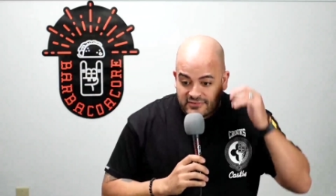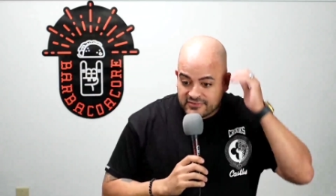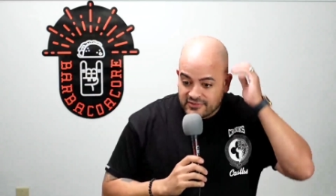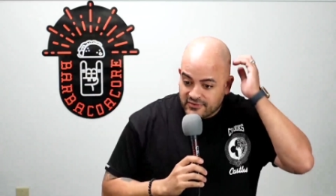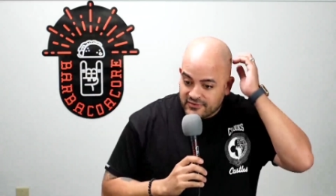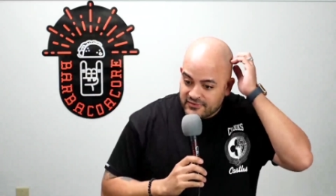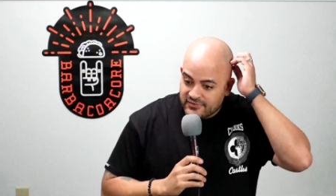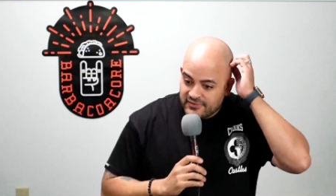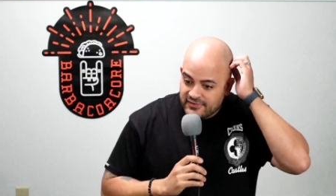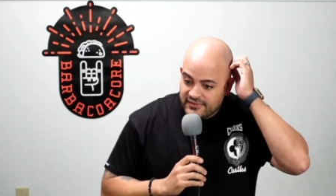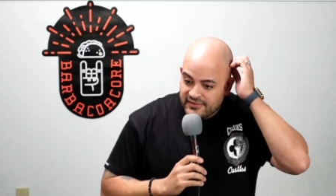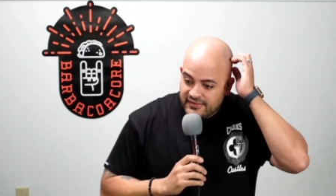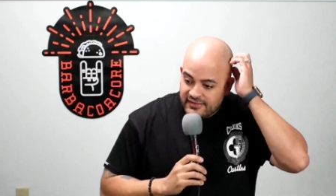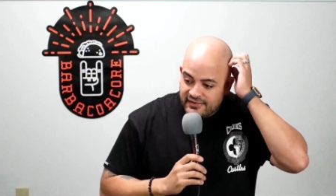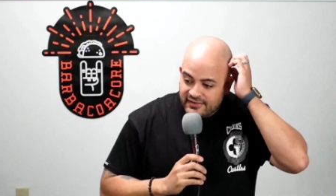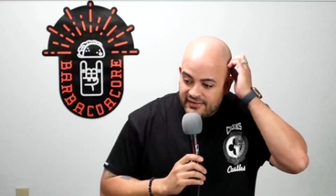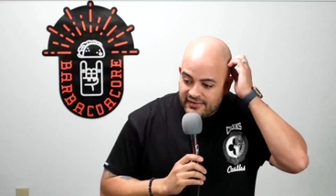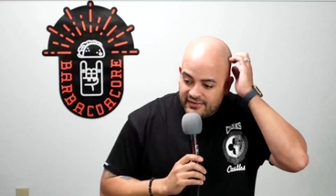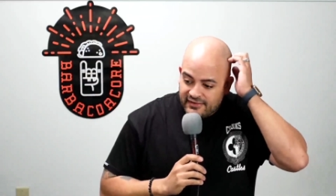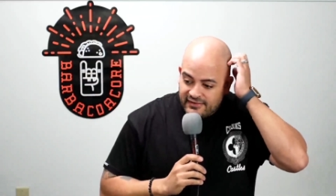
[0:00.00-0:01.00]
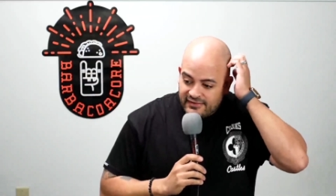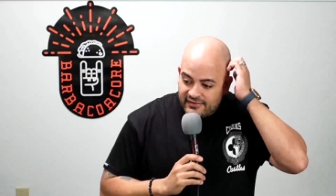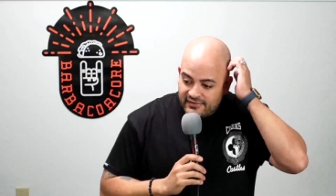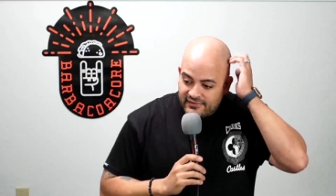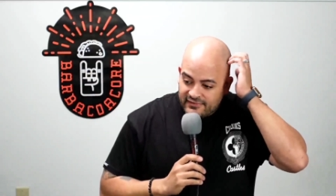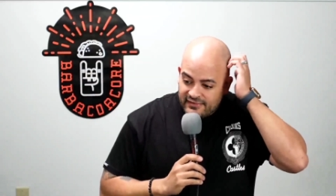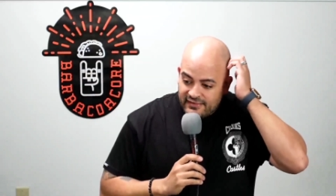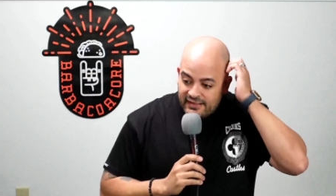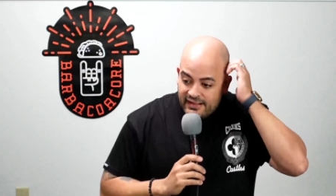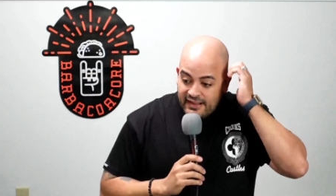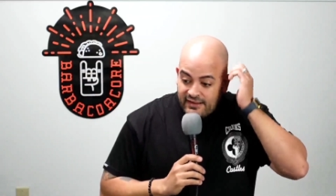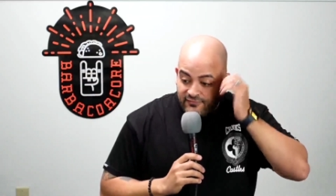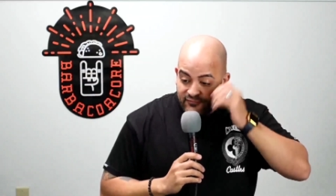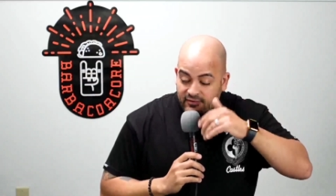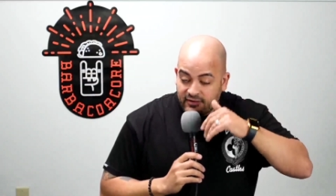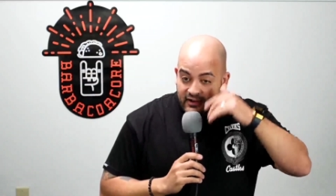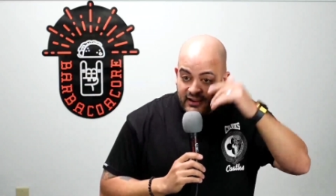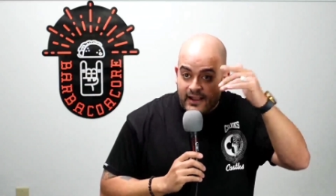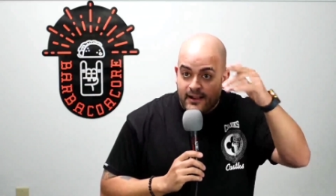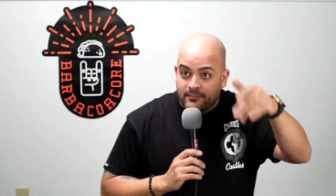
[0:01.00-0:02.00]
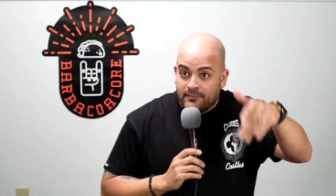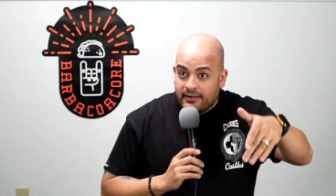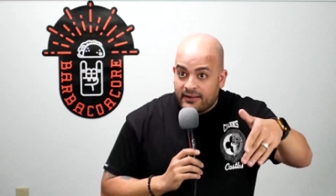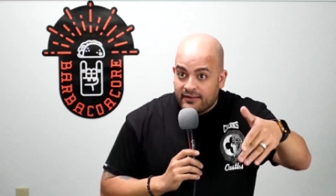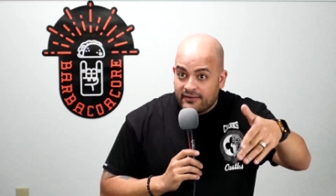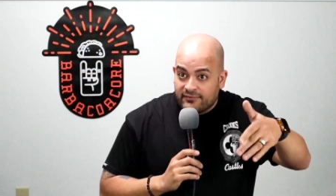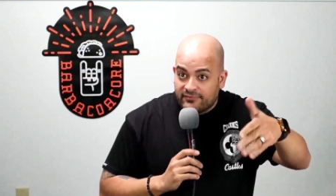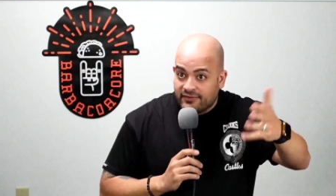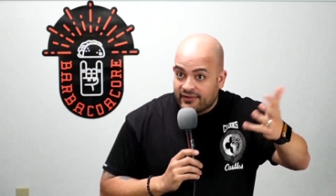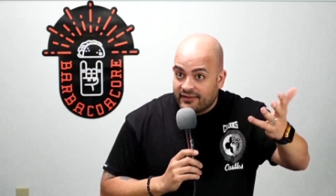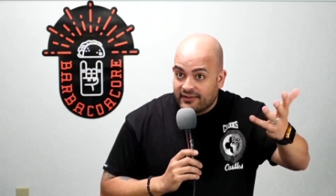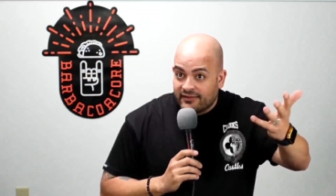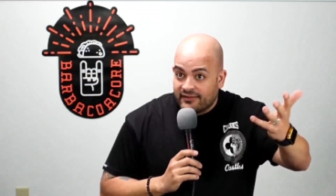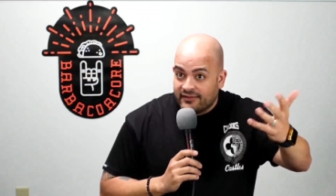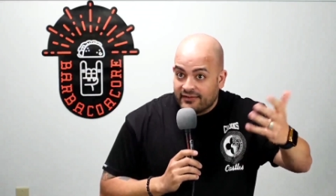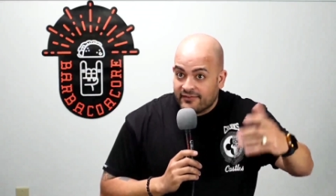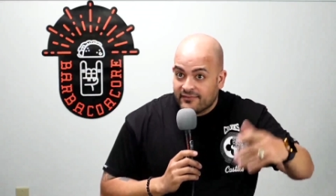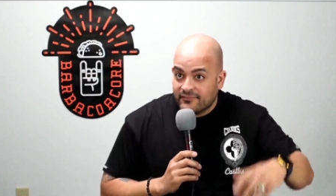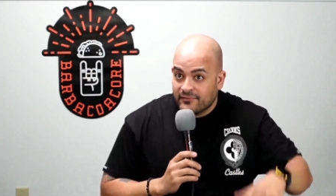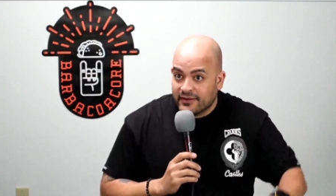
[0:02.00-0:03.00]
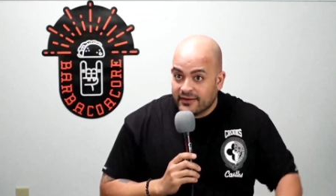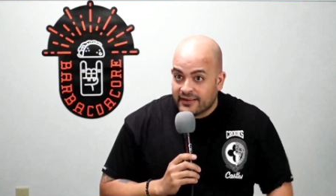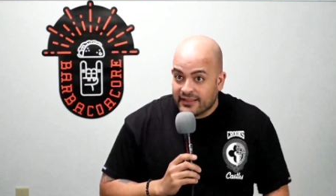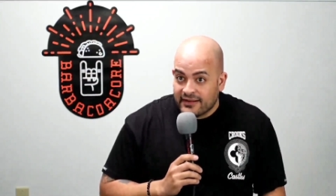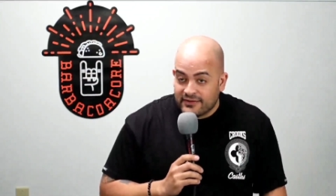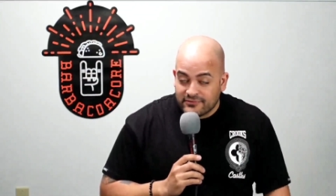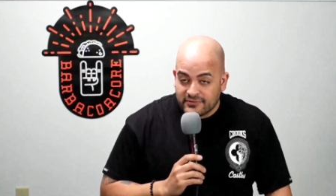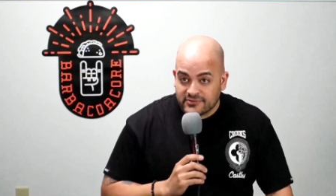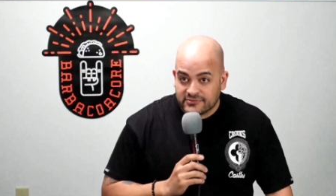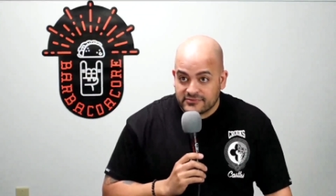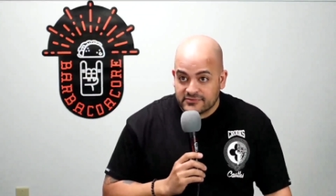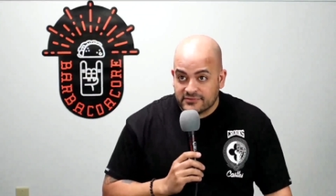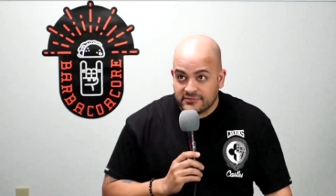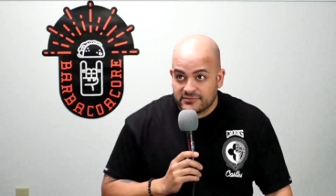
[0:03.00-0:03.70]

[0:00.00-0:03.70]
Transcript: So uh, I forgot my fucking wedding anniversary.